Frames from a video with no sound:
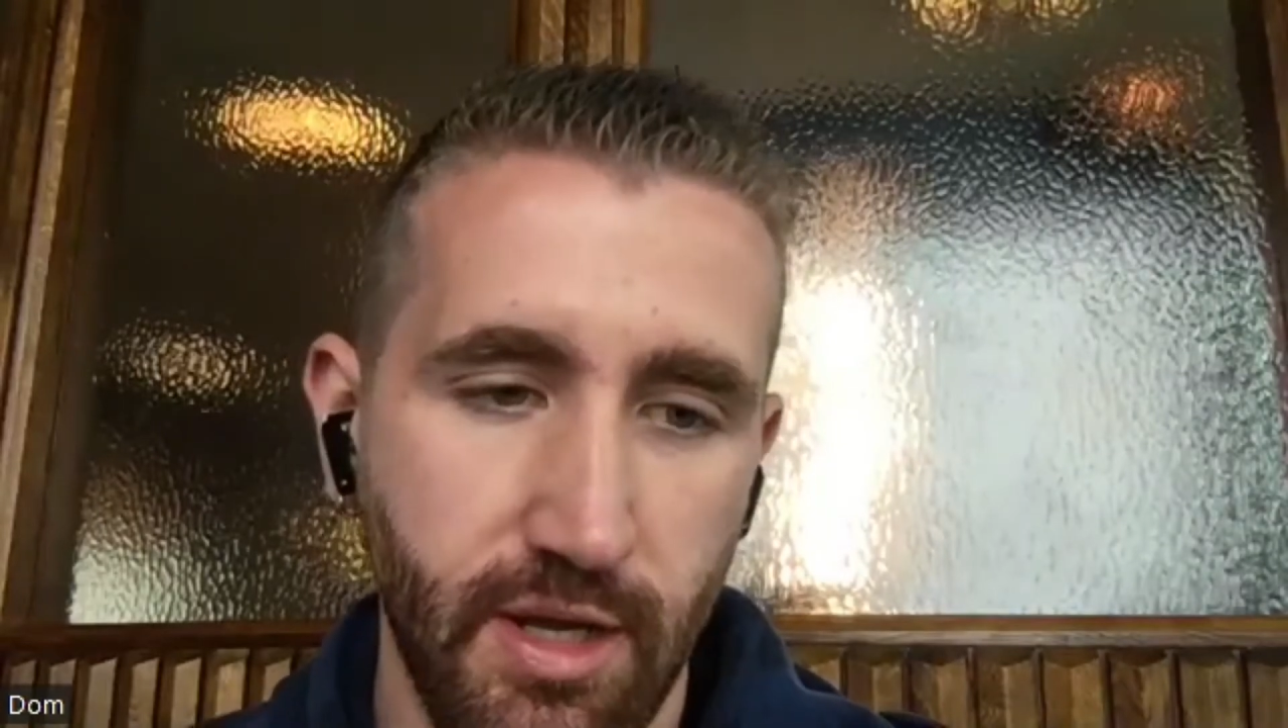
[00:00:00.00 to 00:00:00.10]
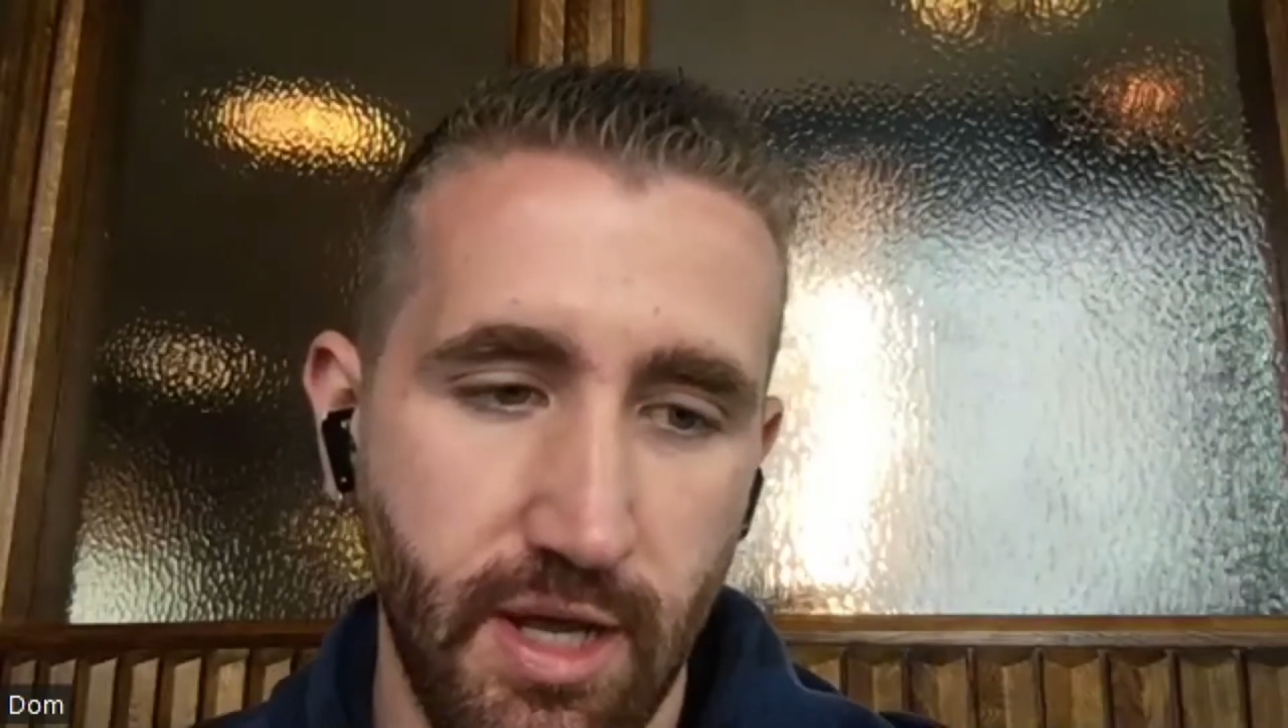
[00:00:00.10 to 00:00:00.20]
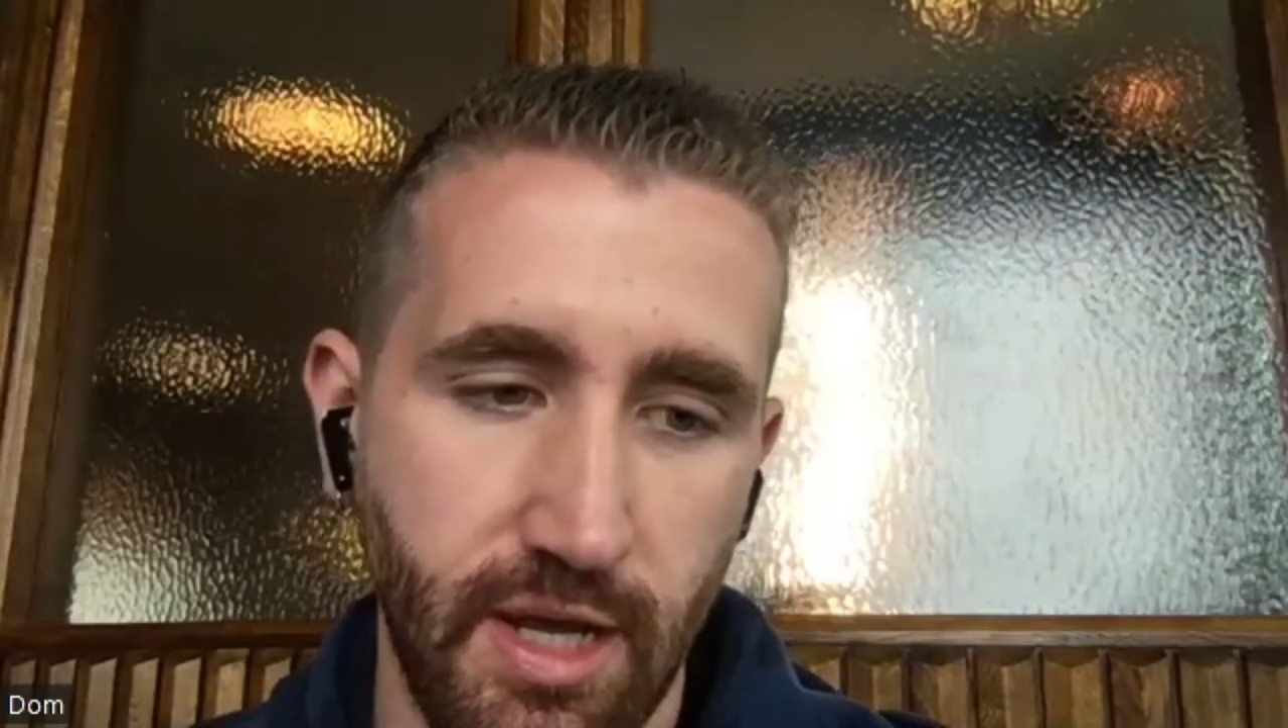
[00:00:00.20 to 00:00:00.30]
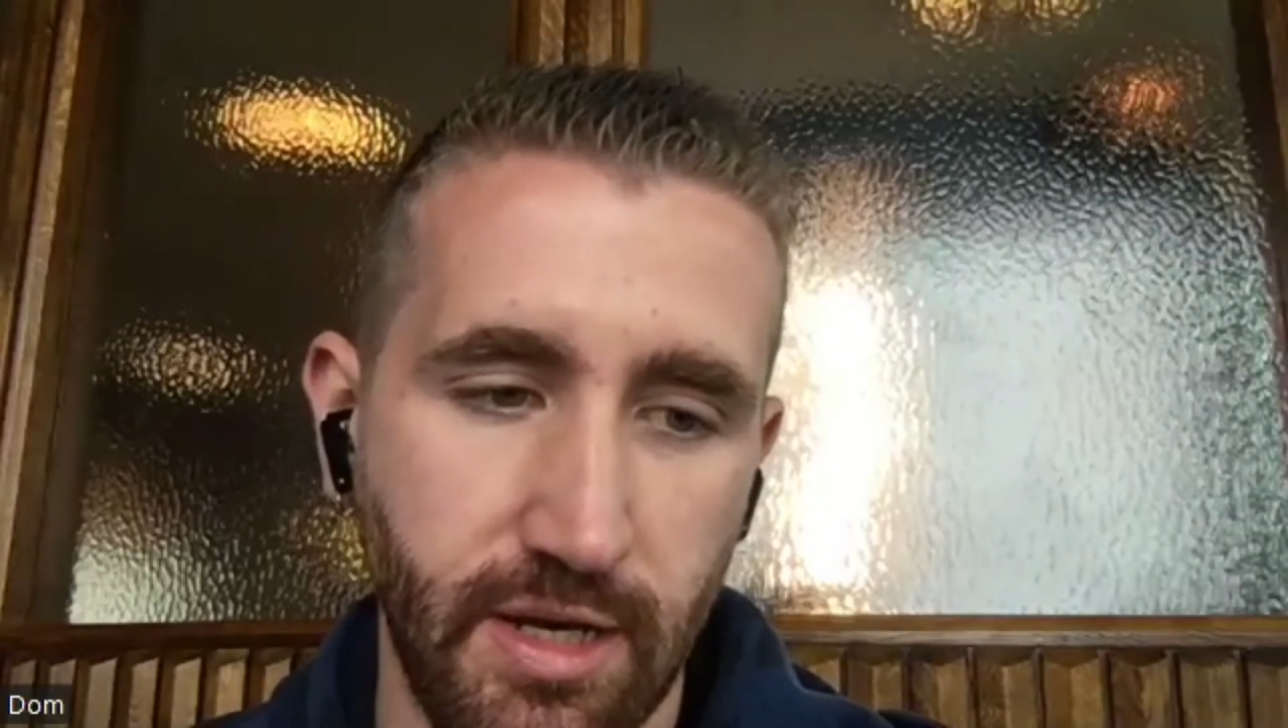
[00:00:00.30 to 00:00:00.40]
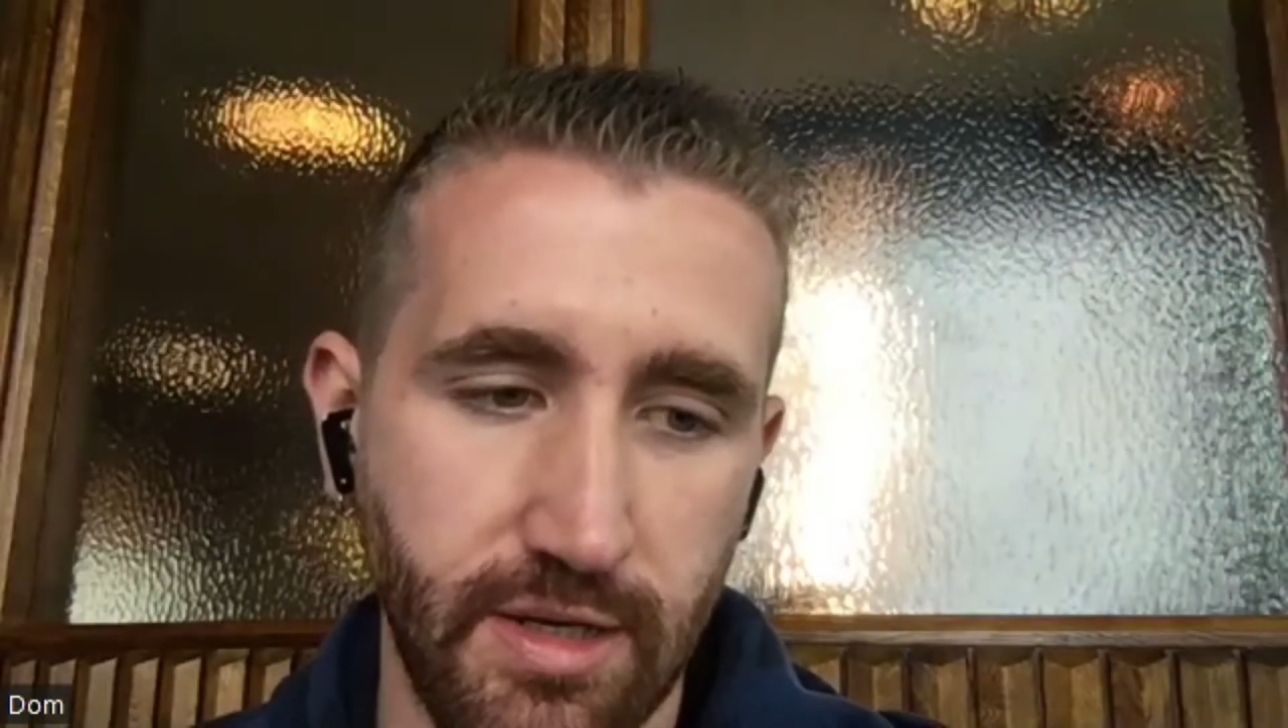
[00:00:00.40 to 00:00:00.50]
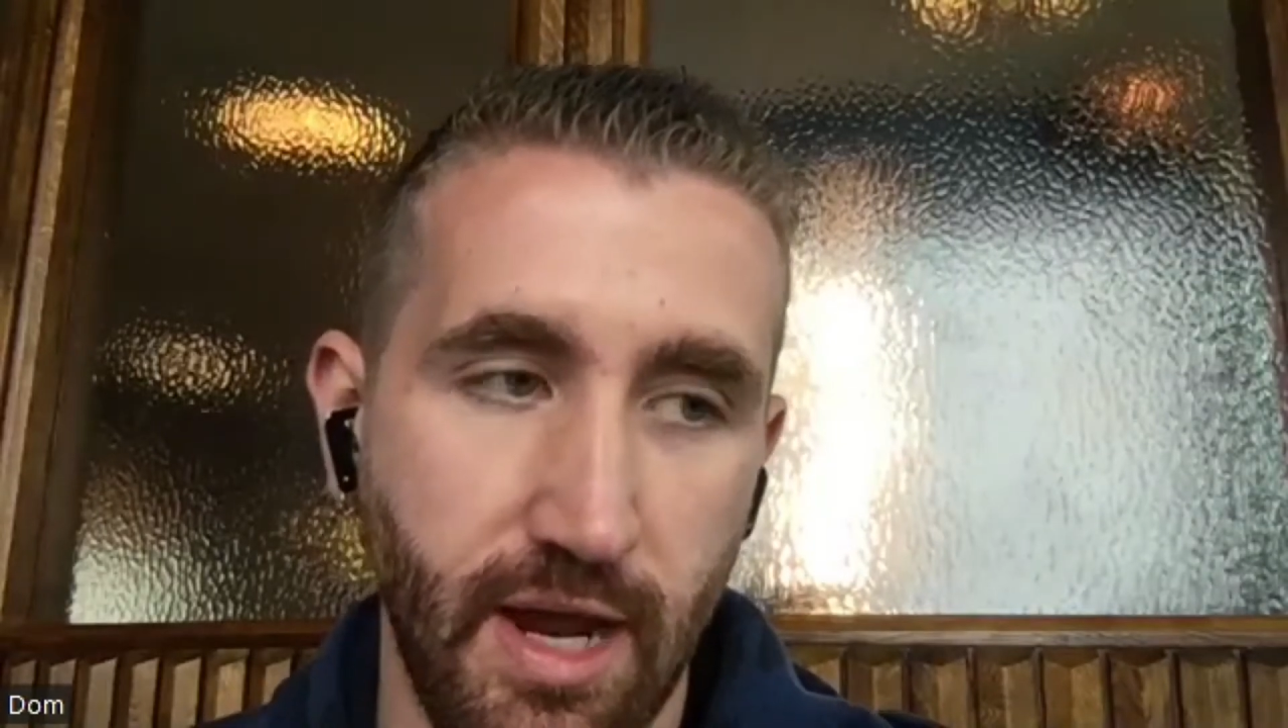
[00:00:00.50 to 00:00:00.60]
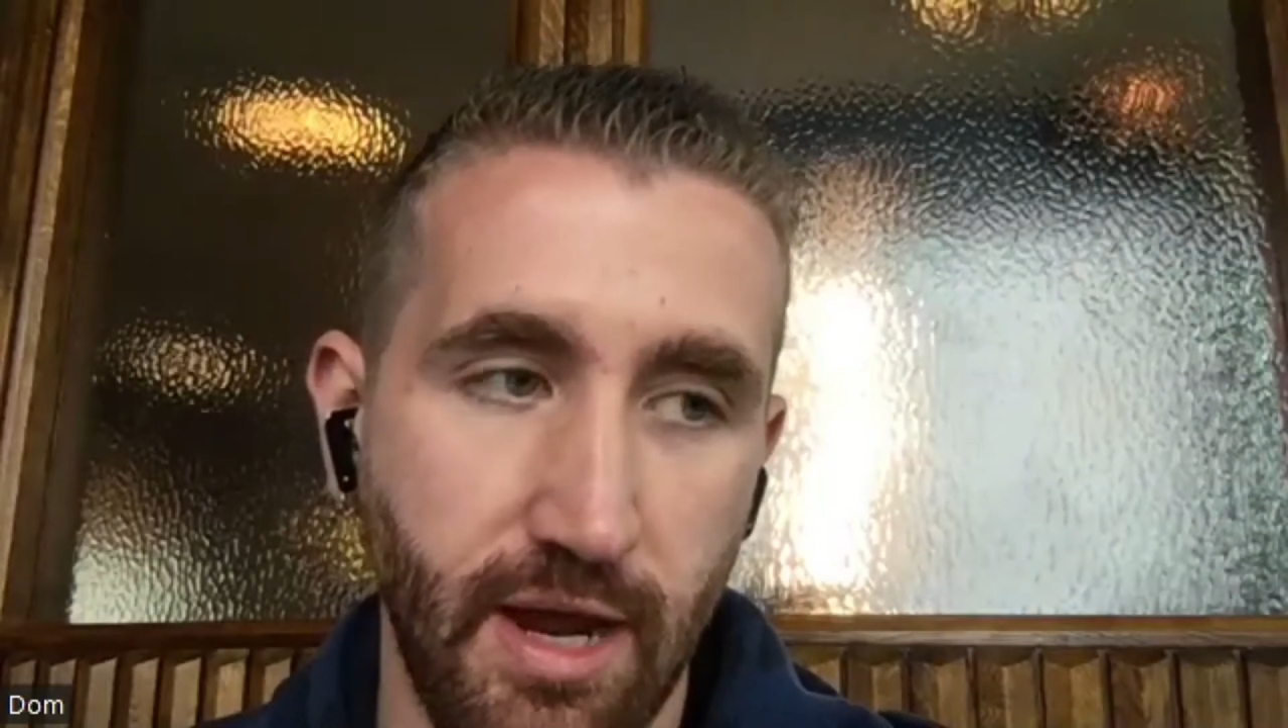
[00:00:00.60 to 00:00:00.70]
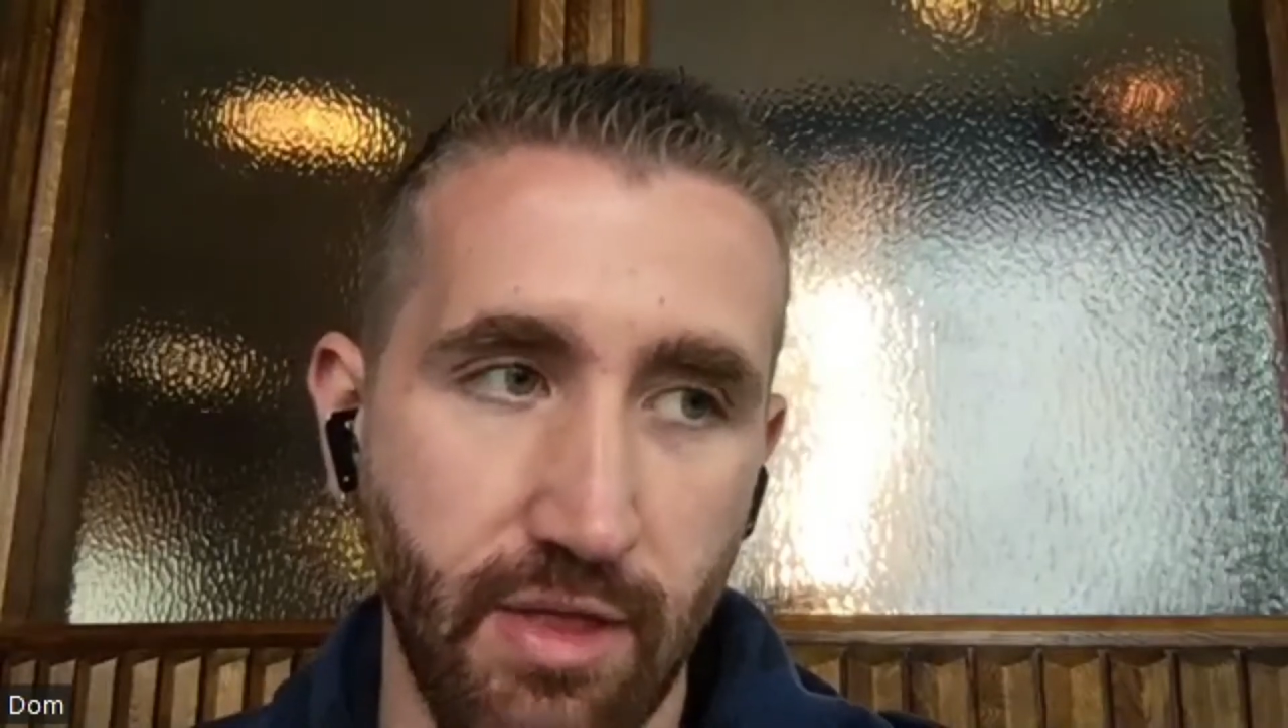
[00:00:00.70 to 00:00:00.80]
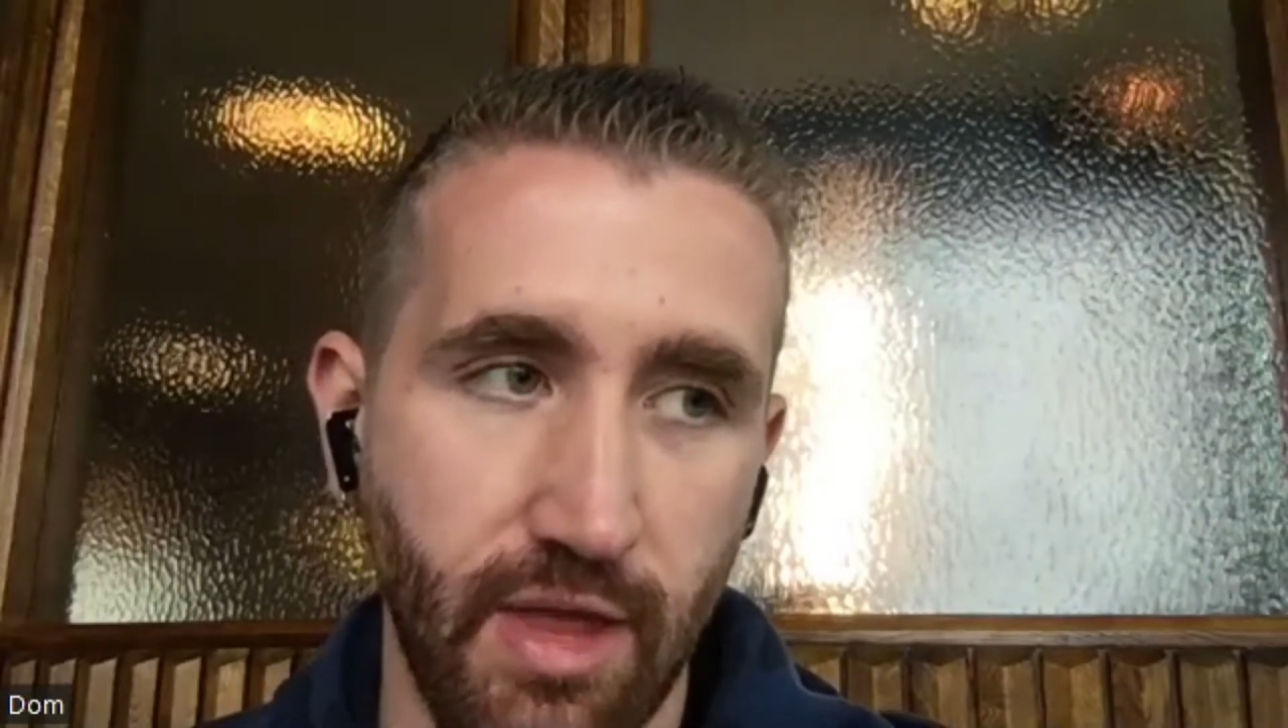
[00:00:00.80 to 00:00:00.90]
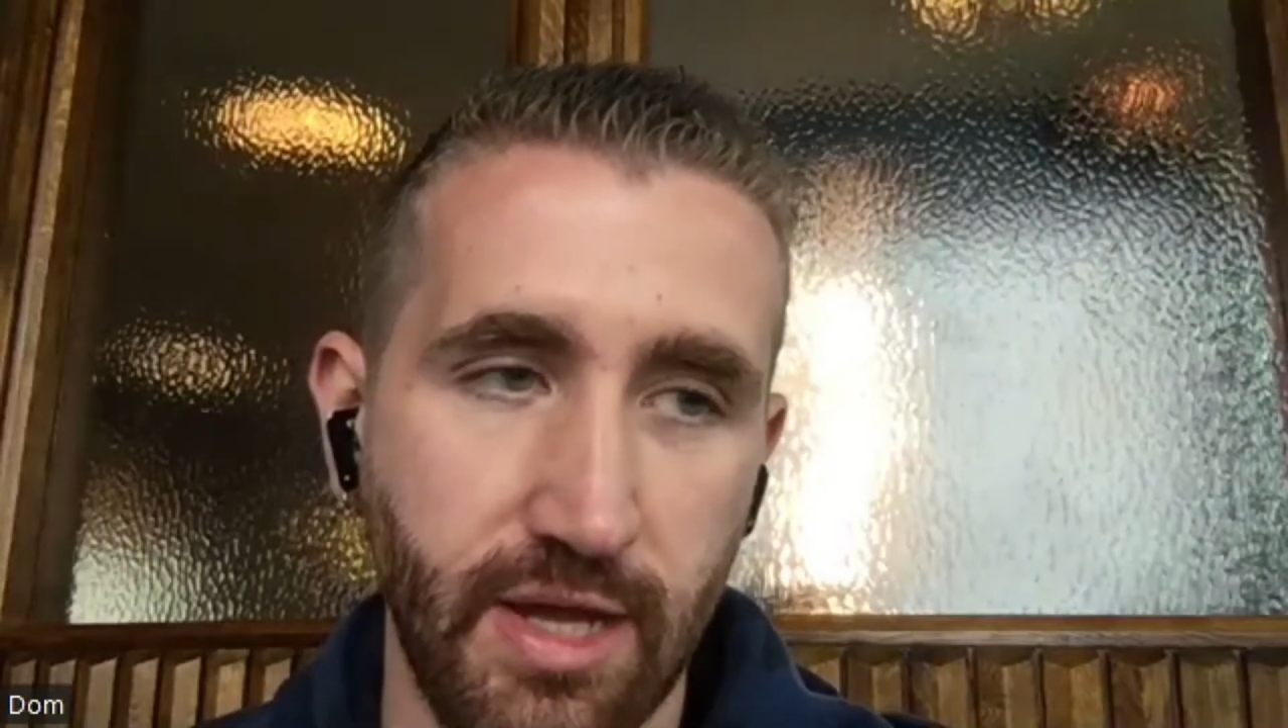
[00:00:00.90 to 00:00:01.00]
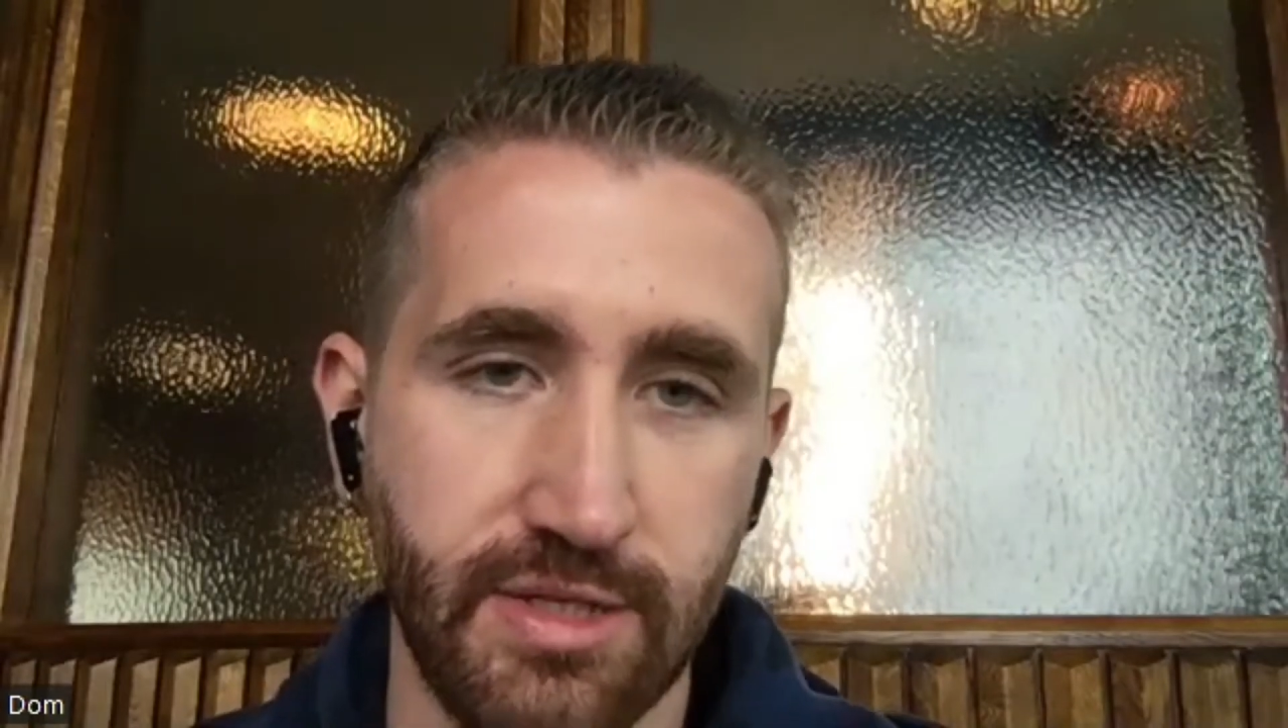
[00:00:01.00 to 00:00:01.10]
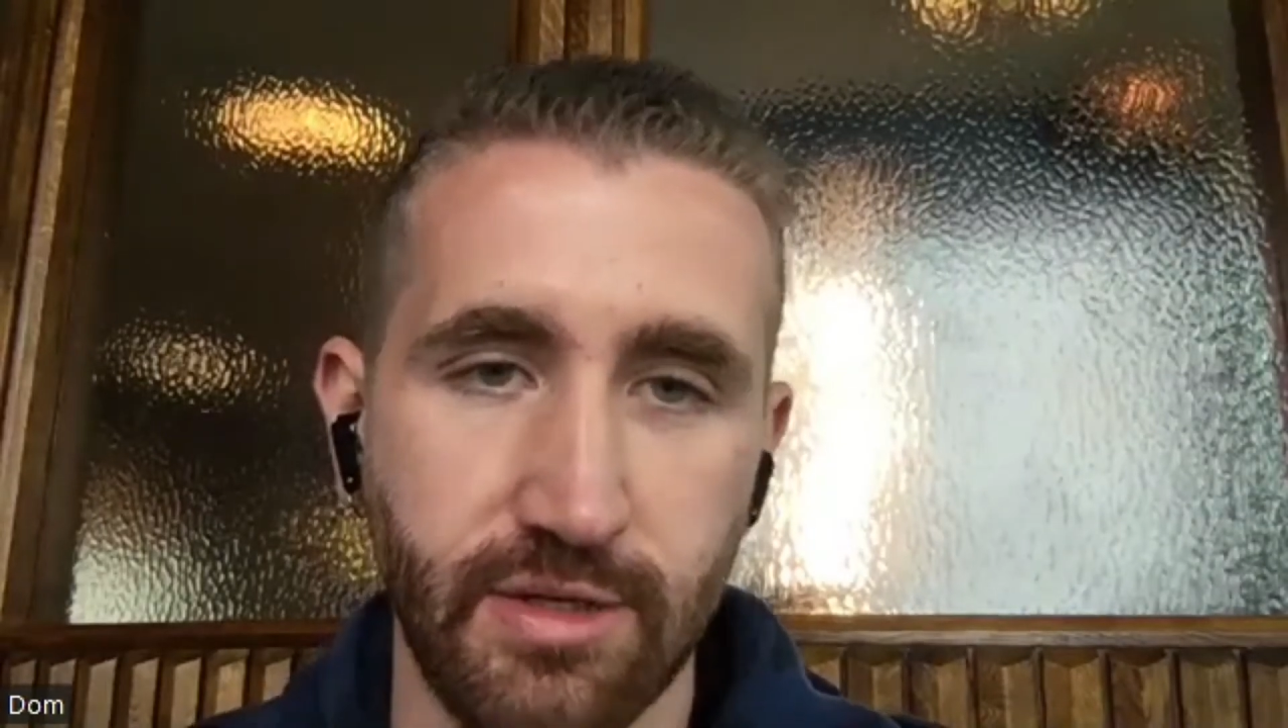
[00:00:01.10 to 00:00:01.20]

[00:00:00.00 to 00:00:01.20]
and how that is